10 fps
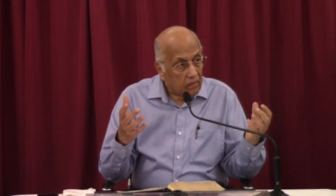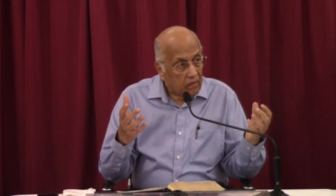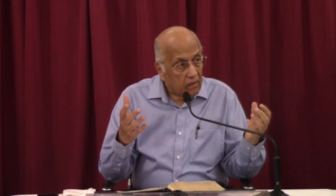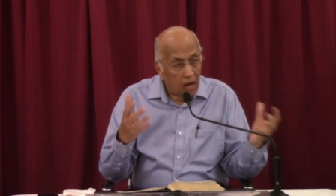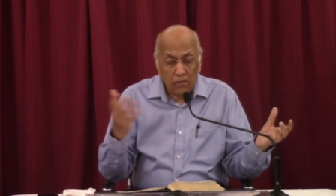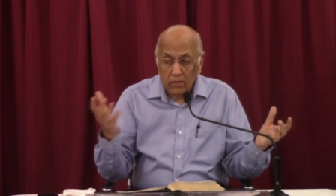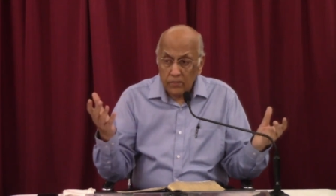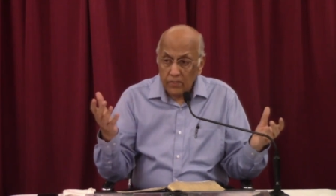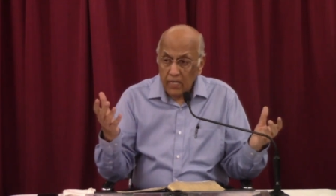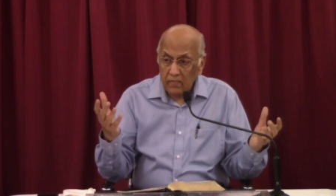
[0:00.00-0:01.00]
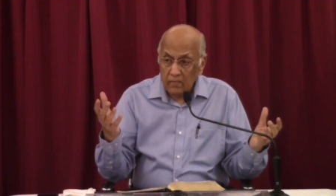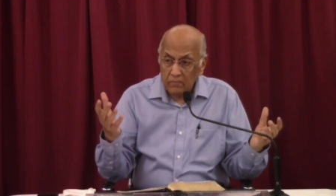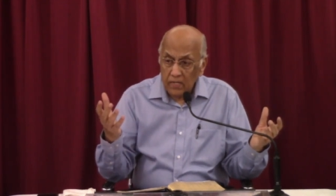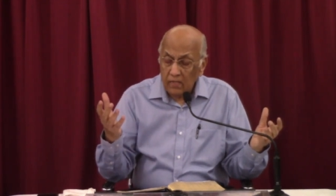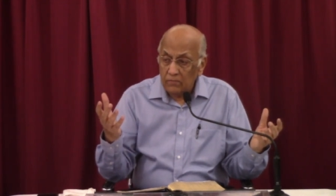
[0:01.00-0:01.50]
How did Satan
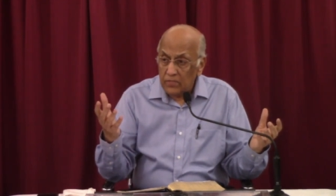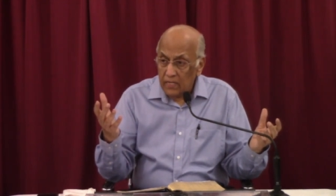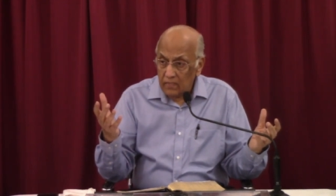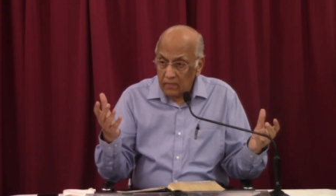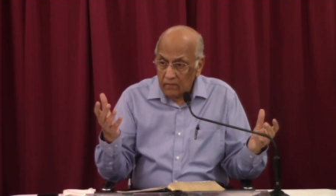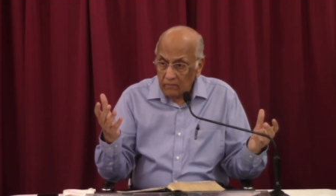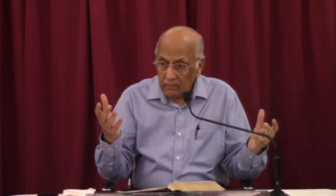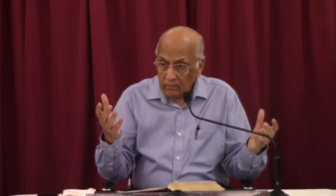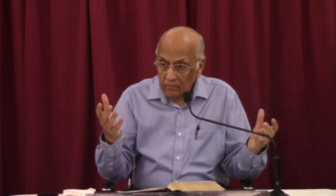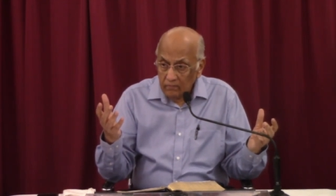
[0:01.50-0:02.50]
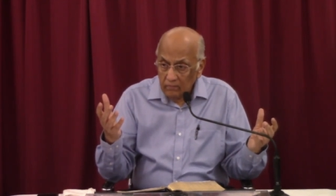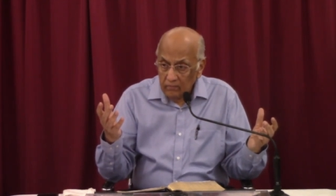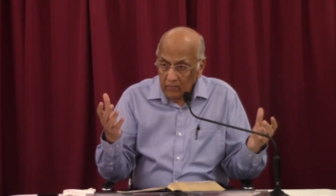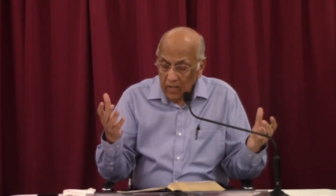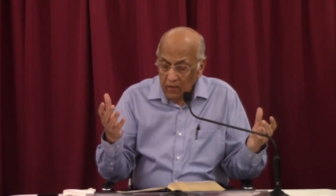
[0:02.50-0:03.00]
become Satan?
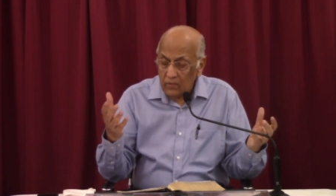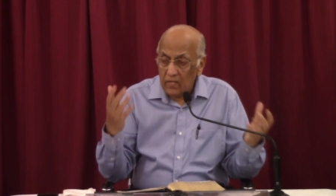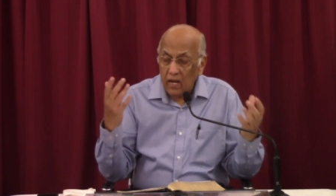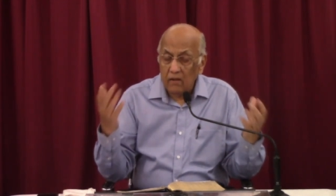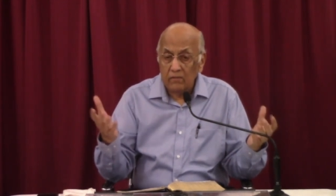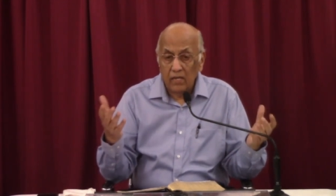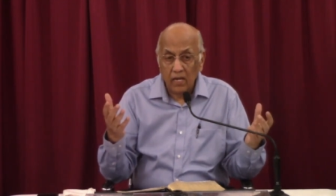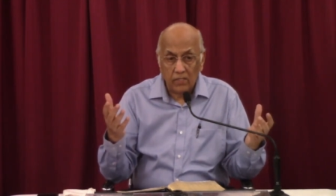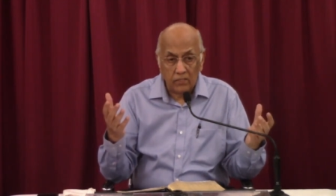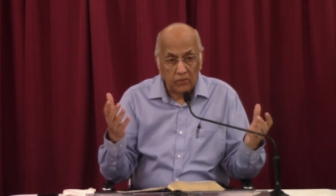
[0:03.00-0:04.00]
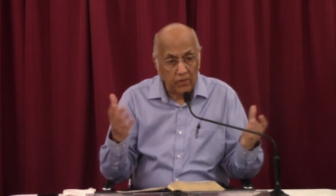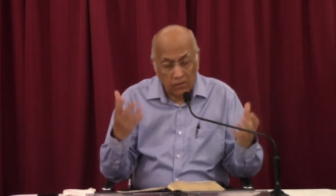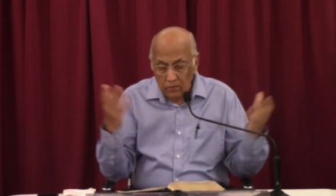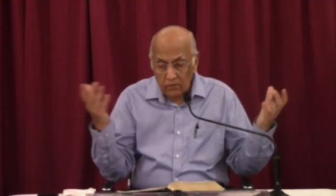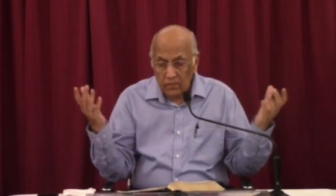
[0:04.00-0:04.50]
He was the head of the angels. We
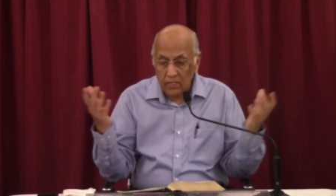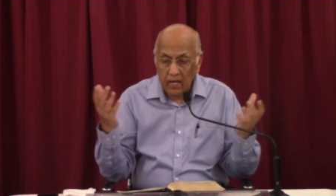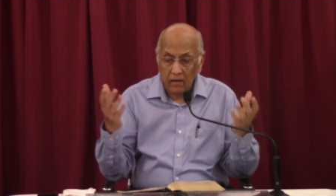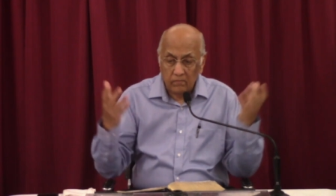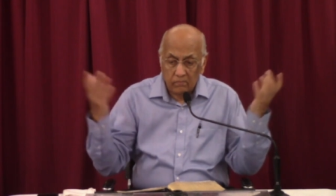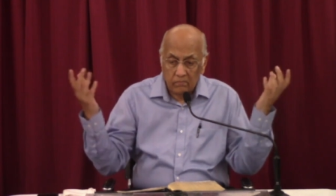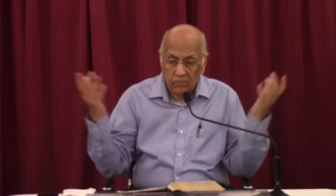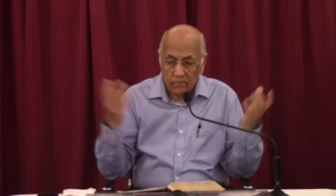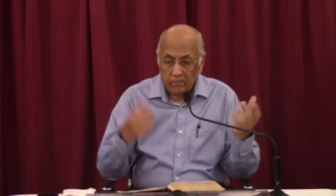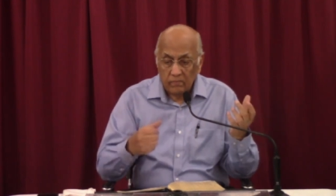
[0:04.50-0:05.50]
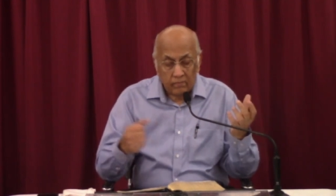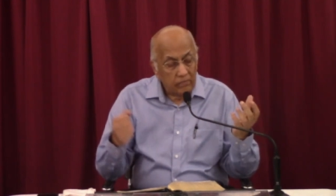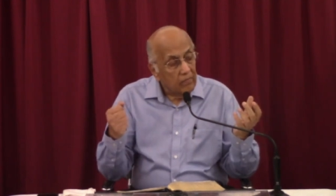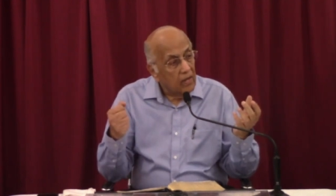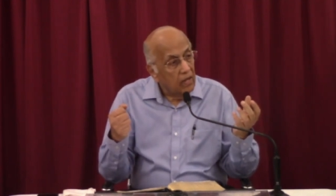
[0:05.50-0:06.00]
don't know his name.
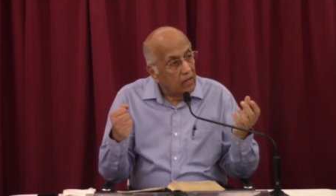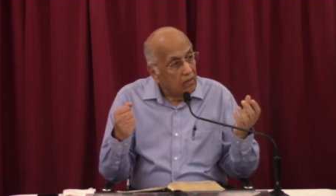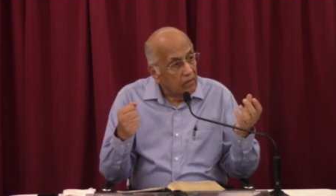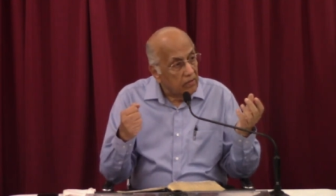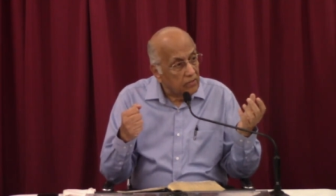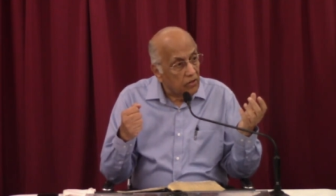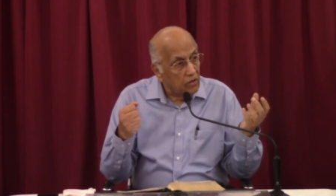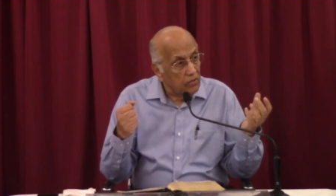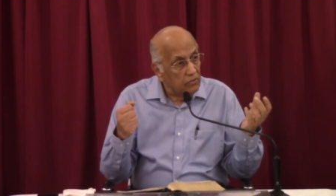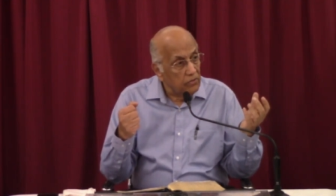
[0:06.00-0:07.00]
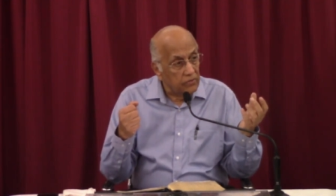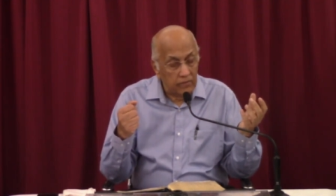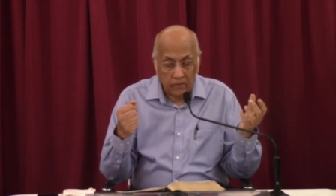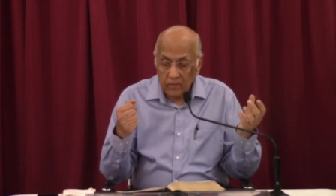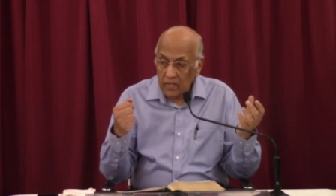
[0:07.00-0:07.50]
He's called
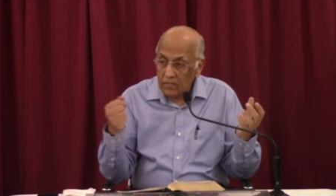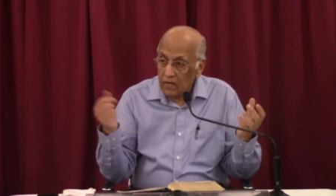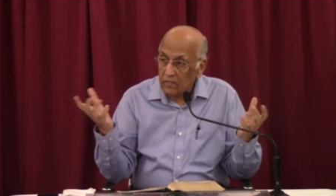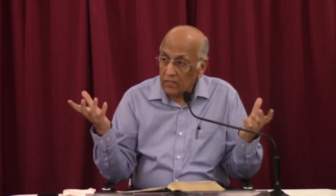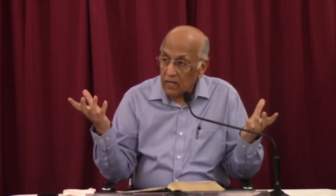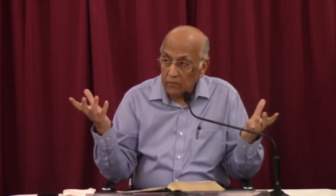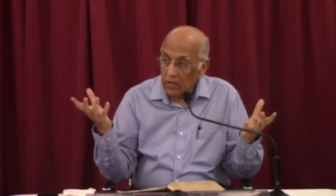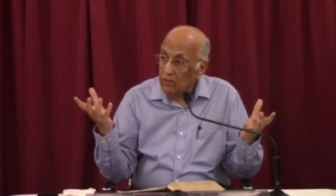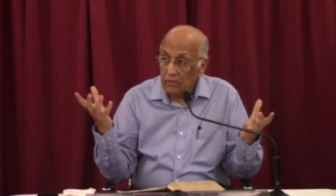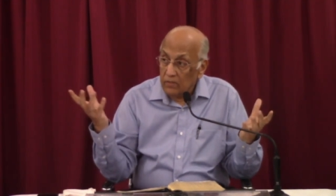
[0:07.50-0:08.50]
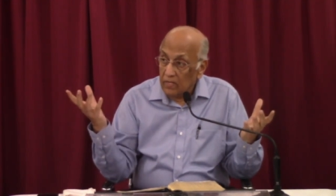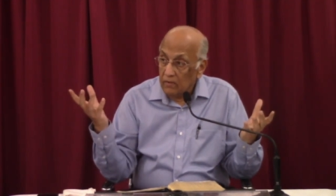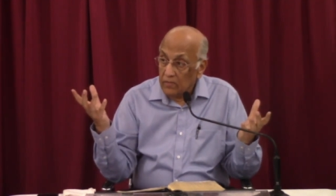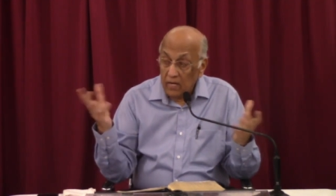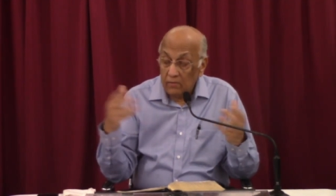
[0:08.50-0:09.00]
Lucifer, but that's not his name. We don't know his
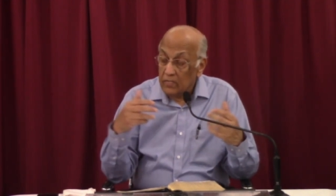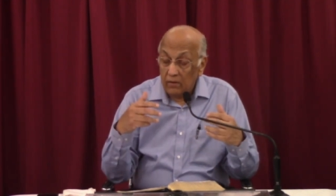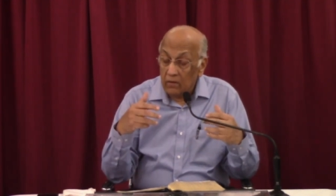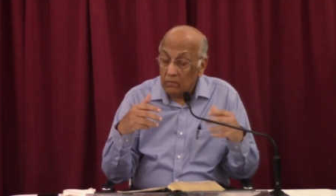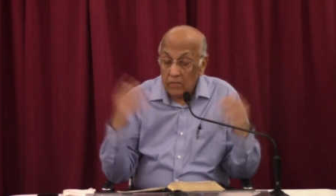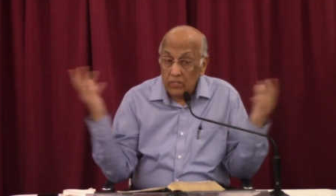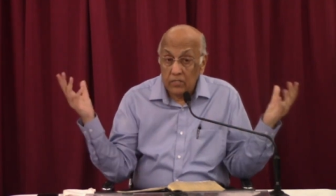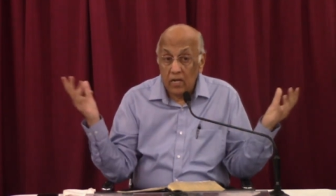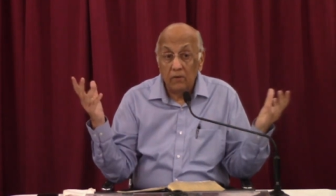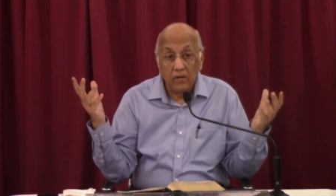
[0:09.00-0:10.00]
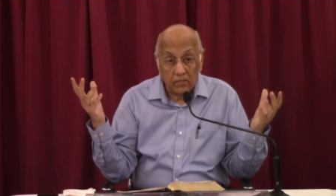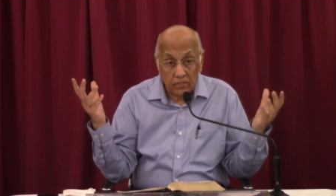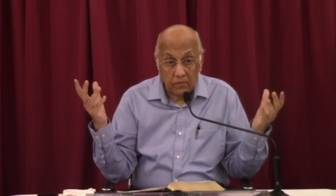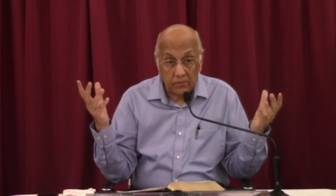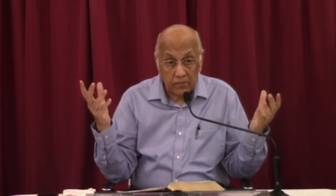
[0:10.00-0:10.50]
name. His name is not, not mentioned anywhere in
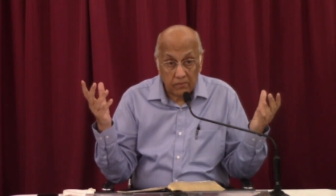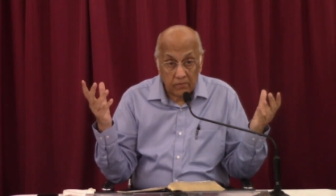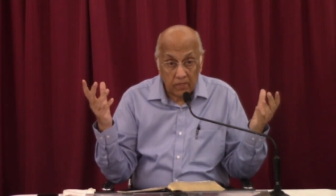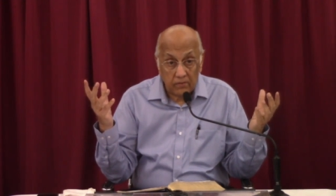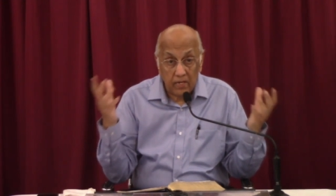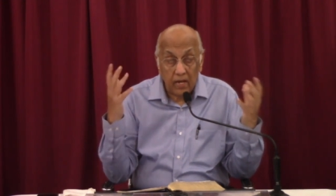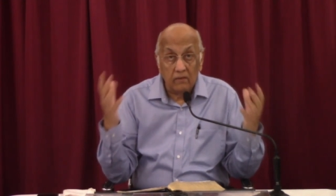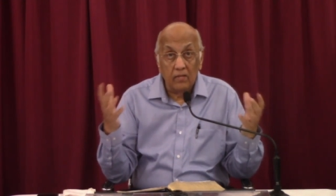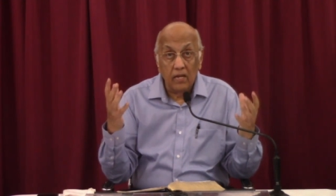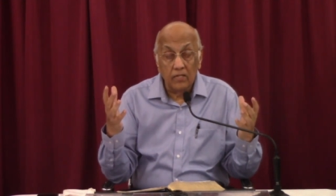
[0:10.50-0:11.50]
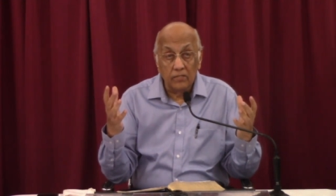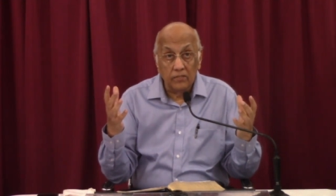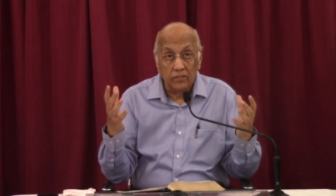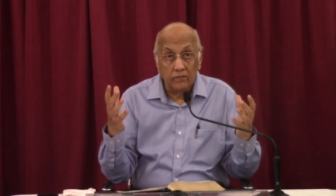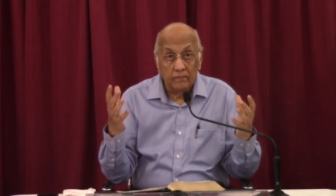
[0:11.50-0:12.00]
Scripture, but he was the head of the
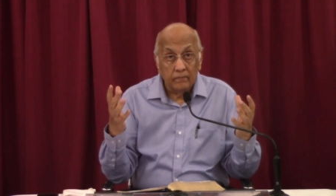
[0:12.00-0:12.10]
angels.